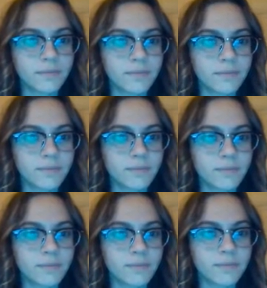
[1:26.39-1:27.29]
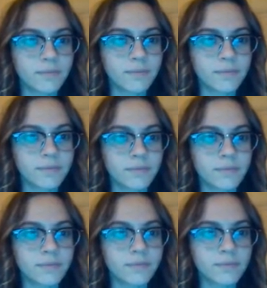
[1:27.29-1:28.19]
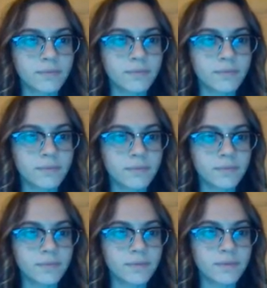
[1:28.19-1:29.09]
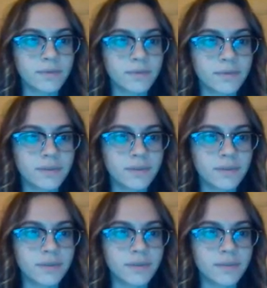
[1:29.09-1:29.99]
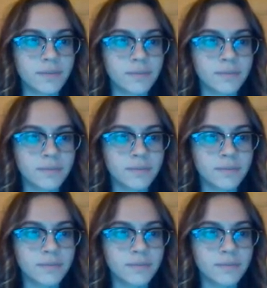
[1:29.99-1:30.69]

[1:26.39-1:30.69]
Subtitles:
(not speaking)